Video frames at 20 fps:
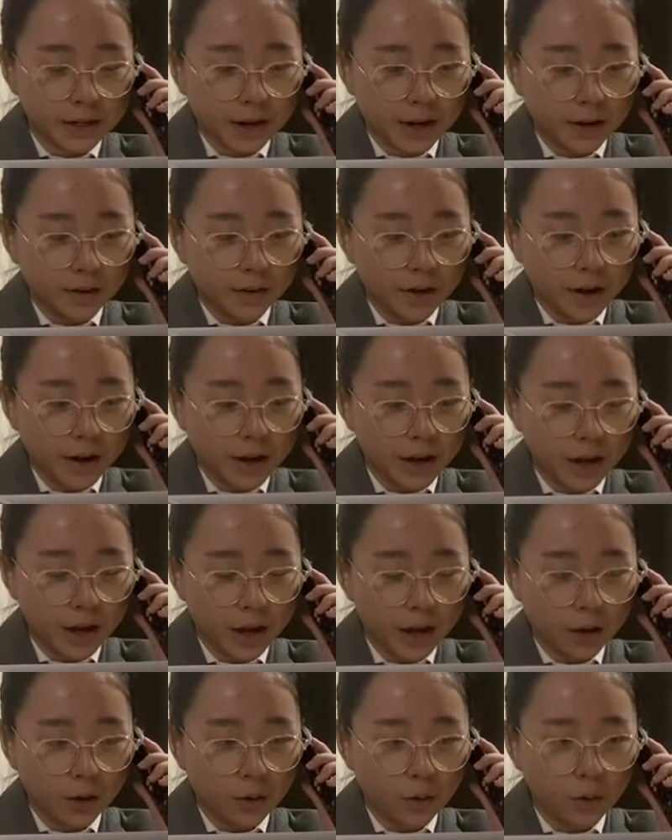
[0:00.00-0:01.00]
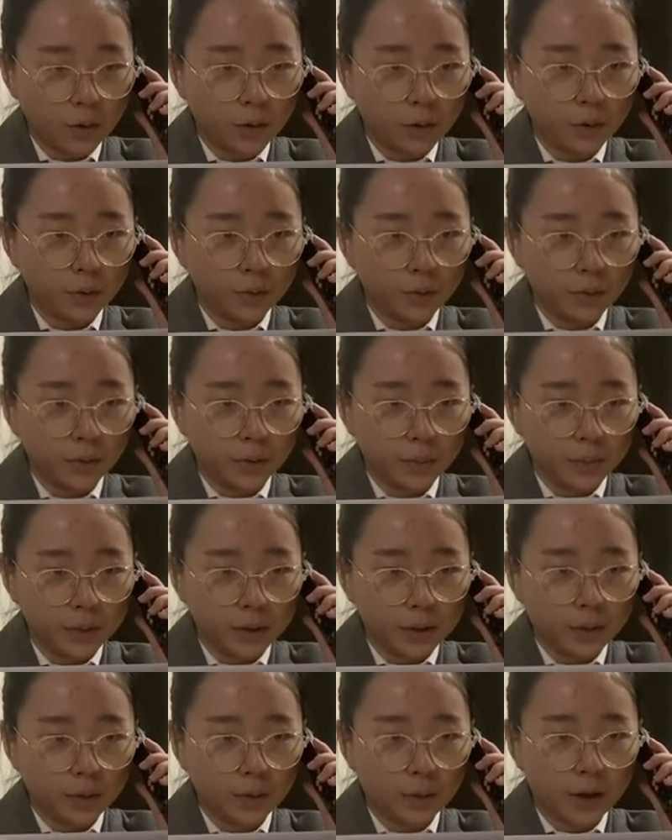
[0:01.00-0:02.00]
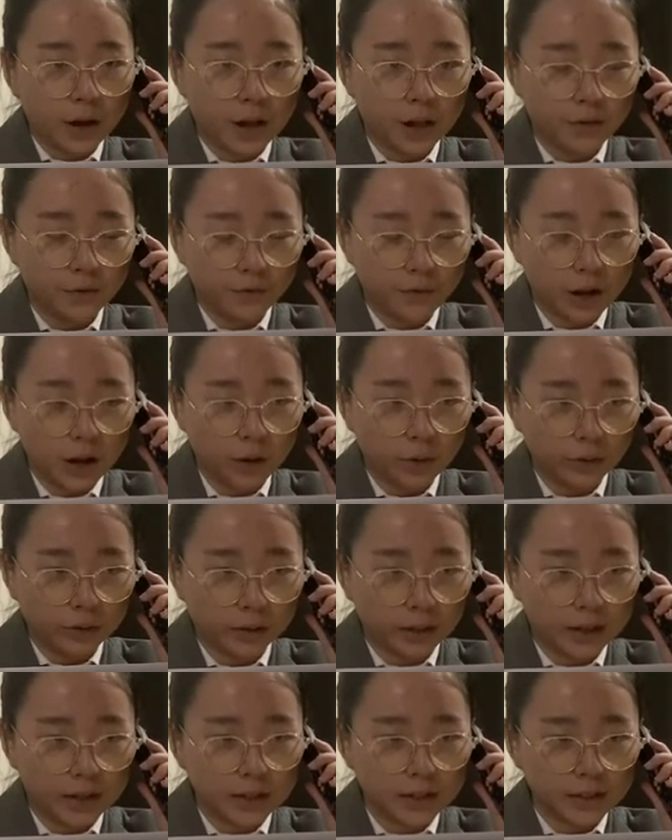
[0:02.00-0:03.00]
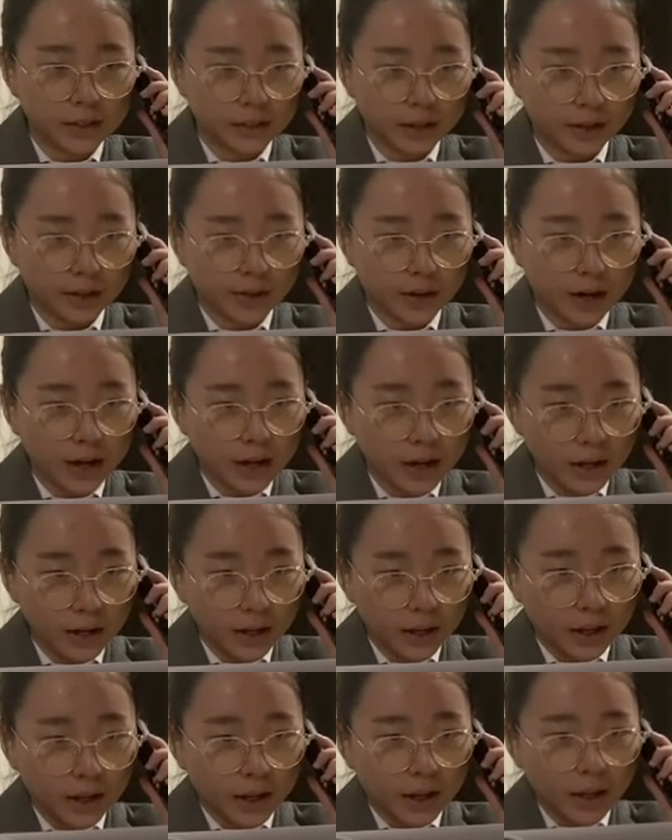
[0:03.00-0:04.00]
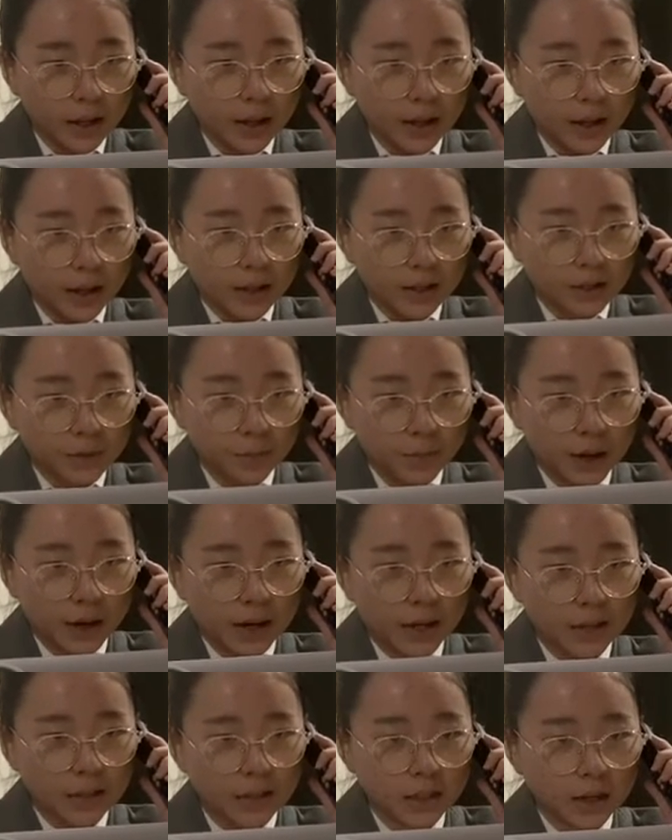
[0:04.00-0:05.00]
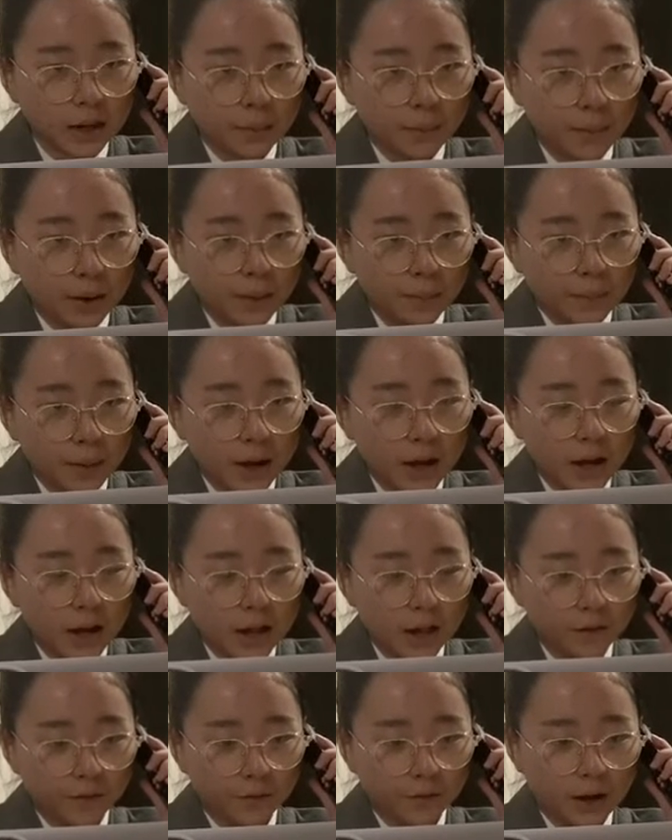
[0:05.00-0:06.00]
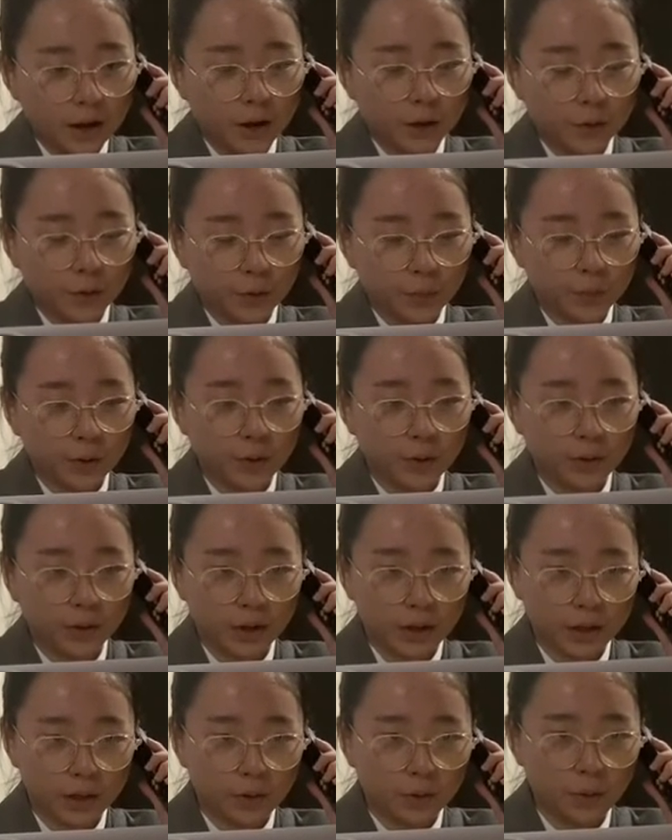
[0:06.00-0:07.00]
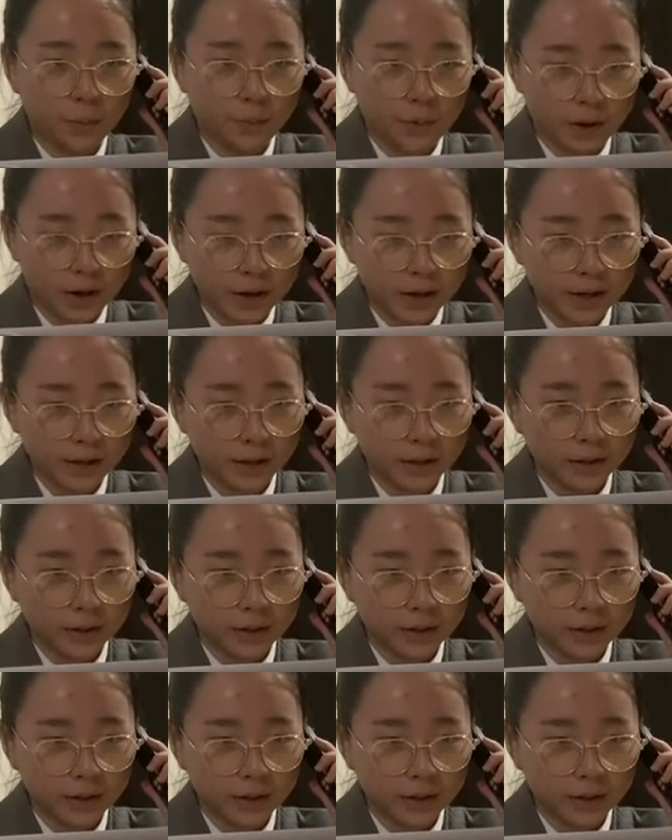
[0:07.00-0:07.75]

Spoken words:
Sierra Echo Romeo Alpha Hotel Sarah space Papa Alpha Romeo Kilo Park?